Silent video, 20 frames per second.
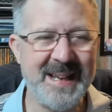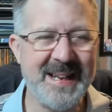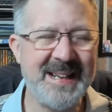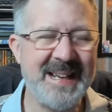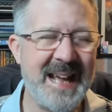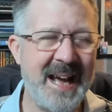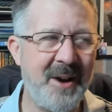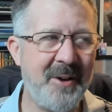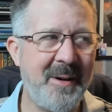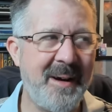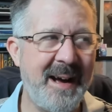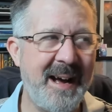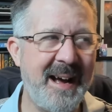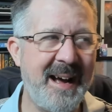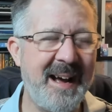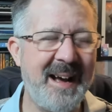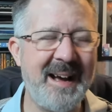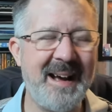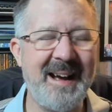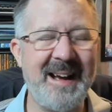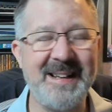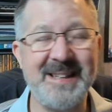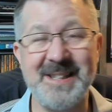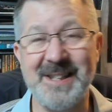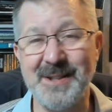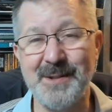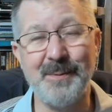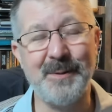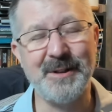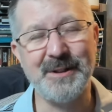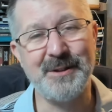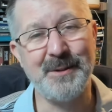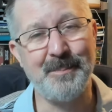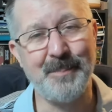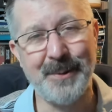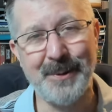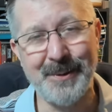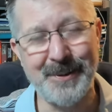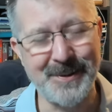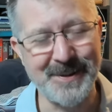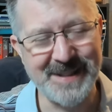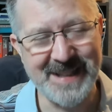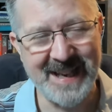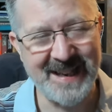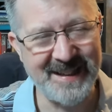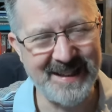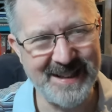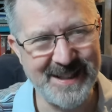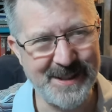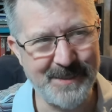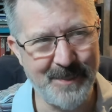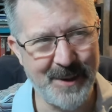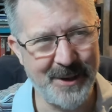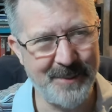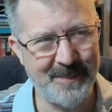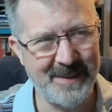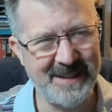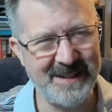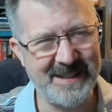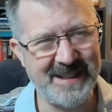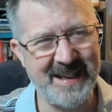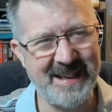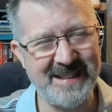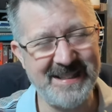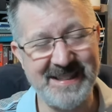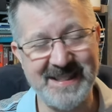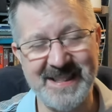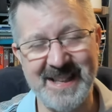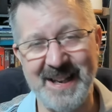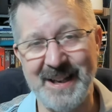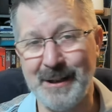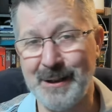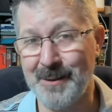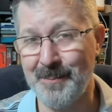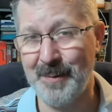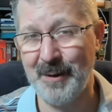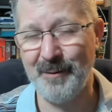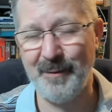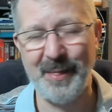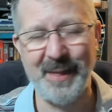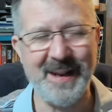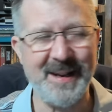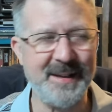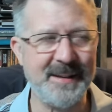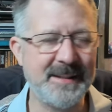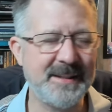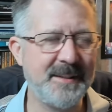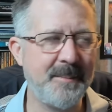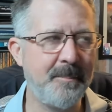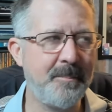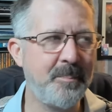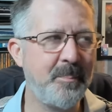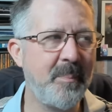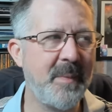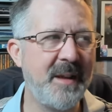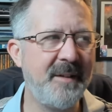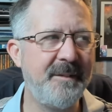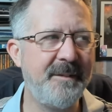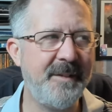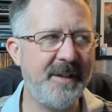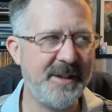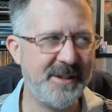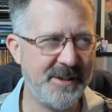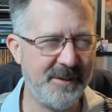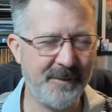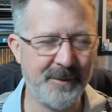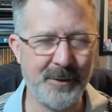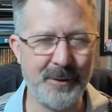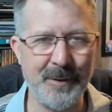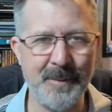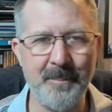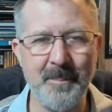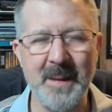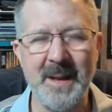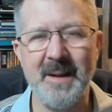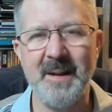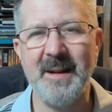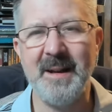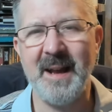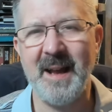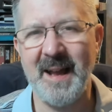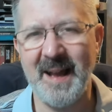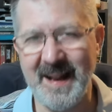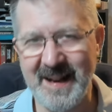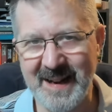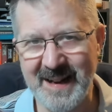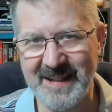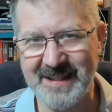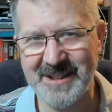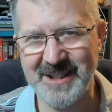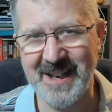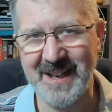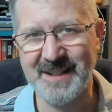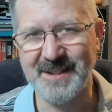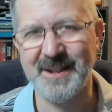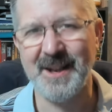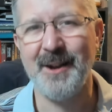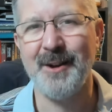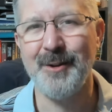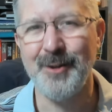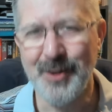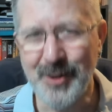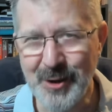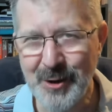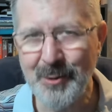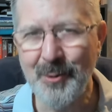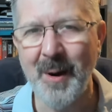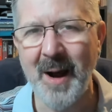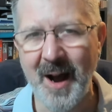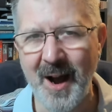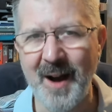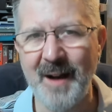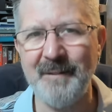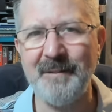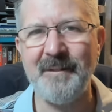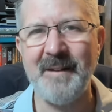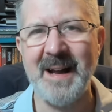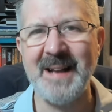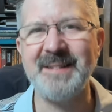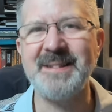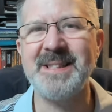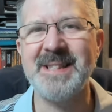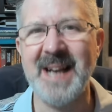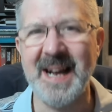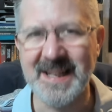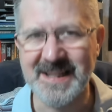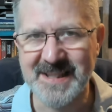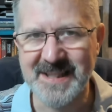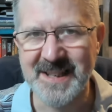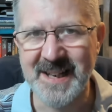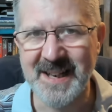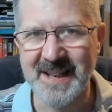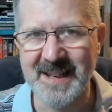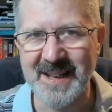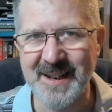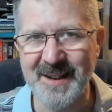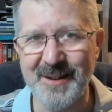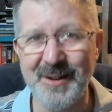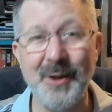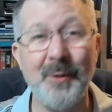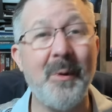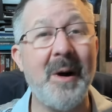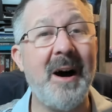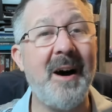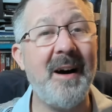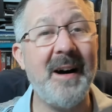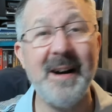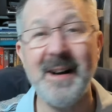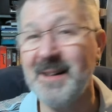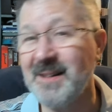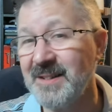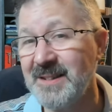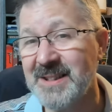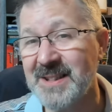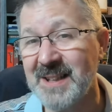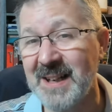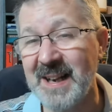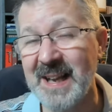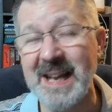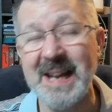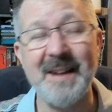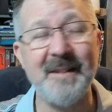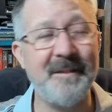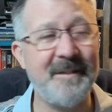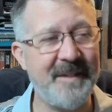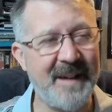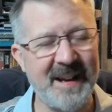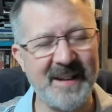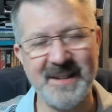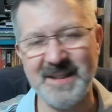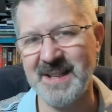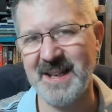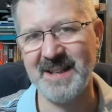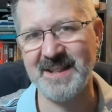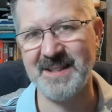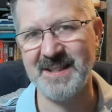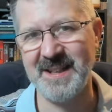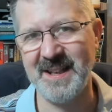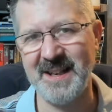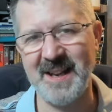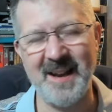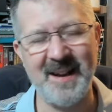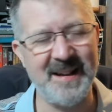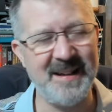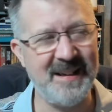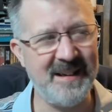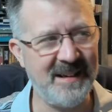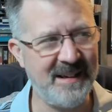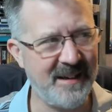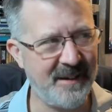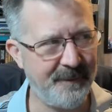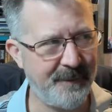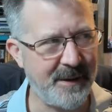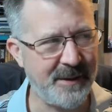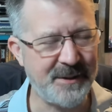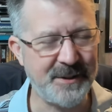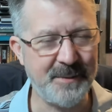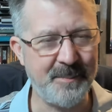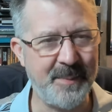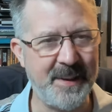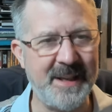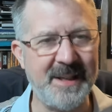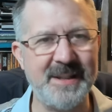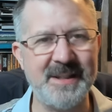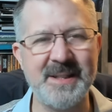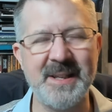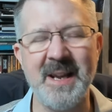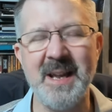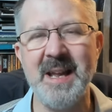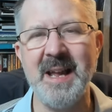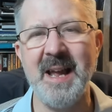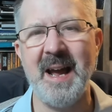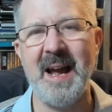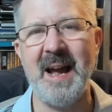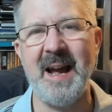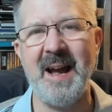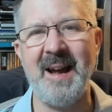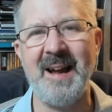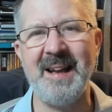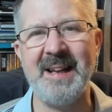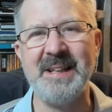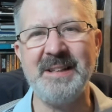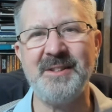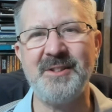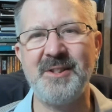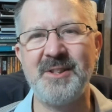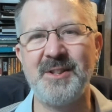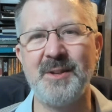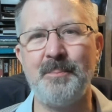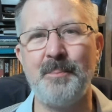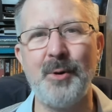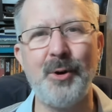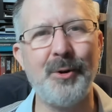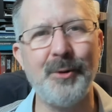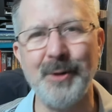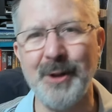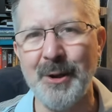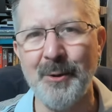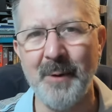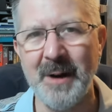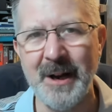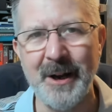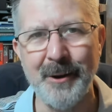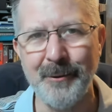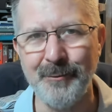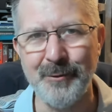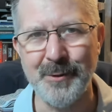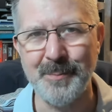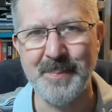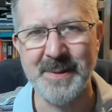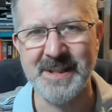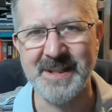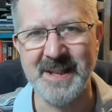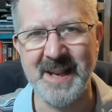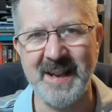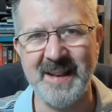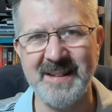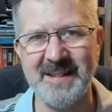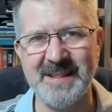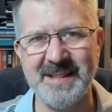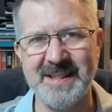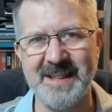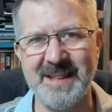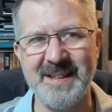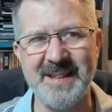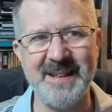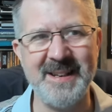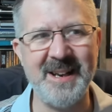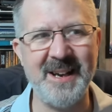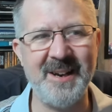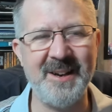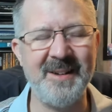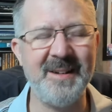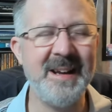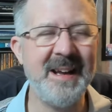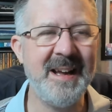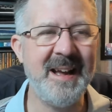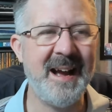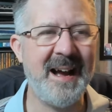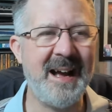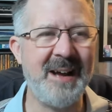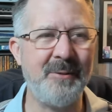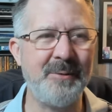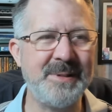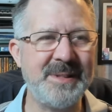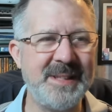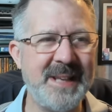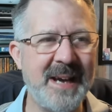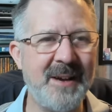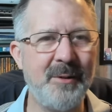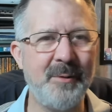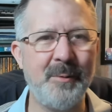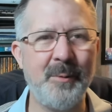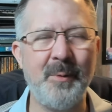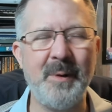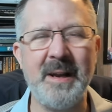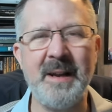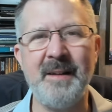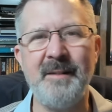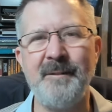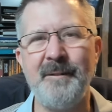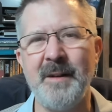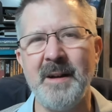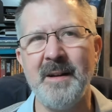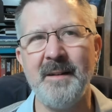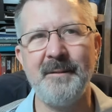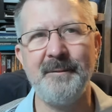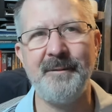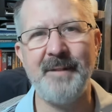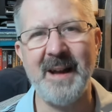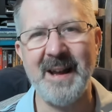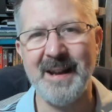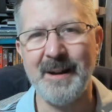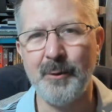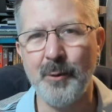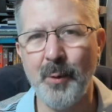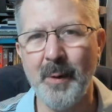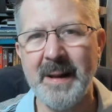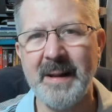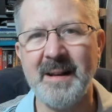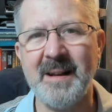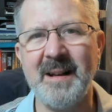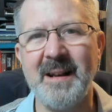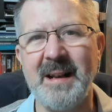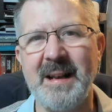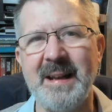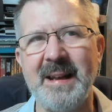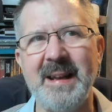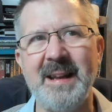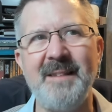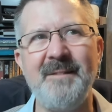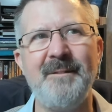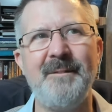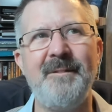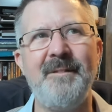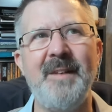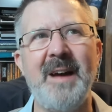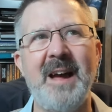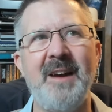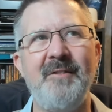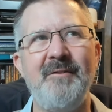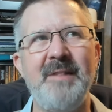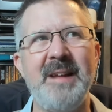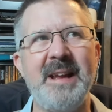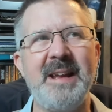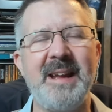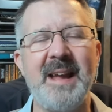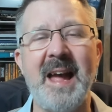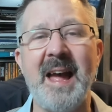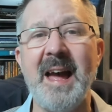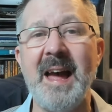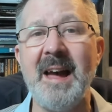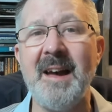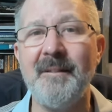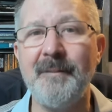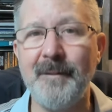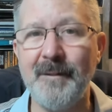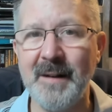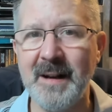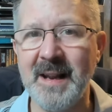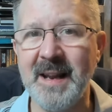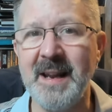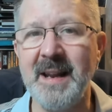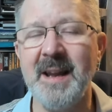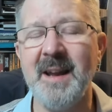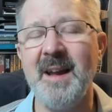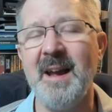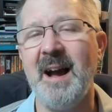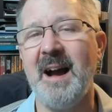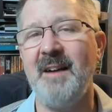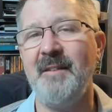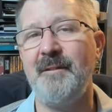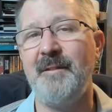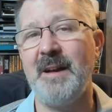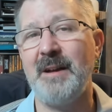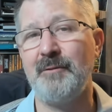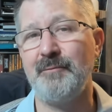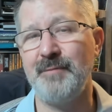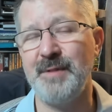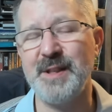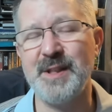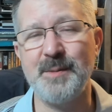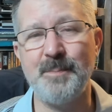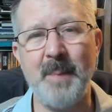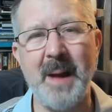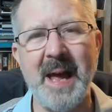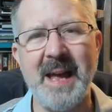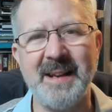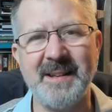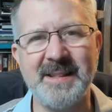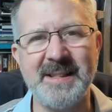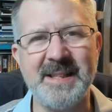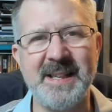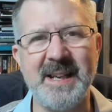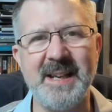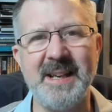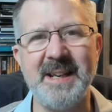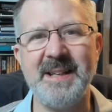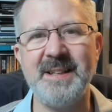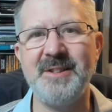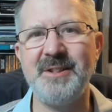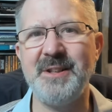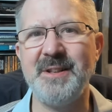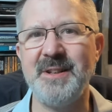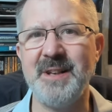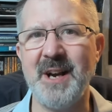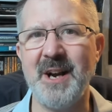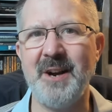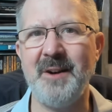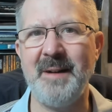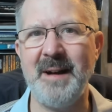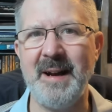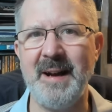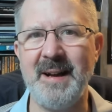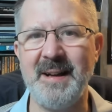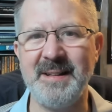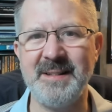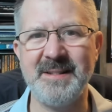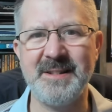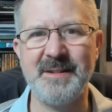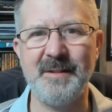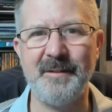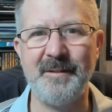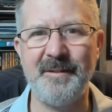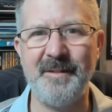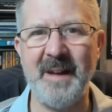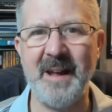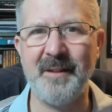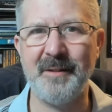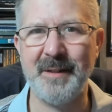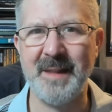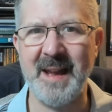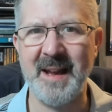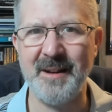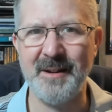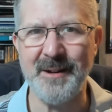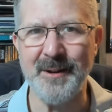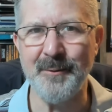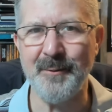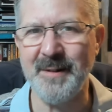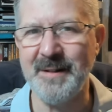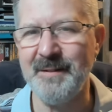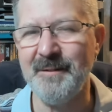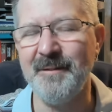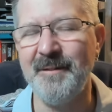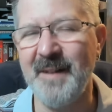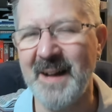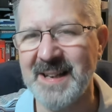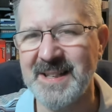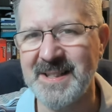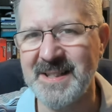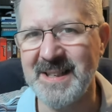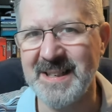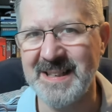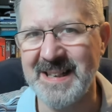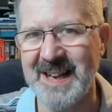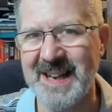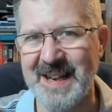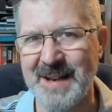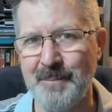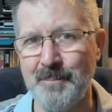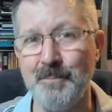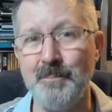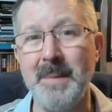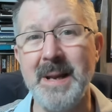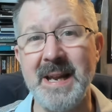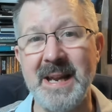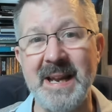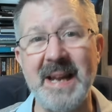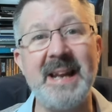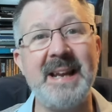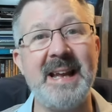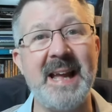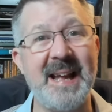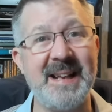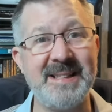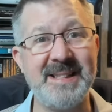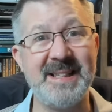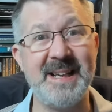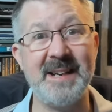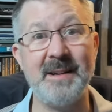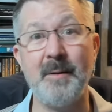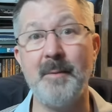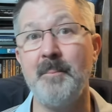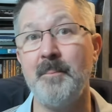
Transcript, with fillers: Now, I just want to pause at this moment and say a couple of things. First of all, NHS, you are fantastic. You are utterly fantastic. I love you to bits and support you 100%. You know, I was dealt with very quickly, very carefully. I felt respected, you know, and felt that you invested in me getting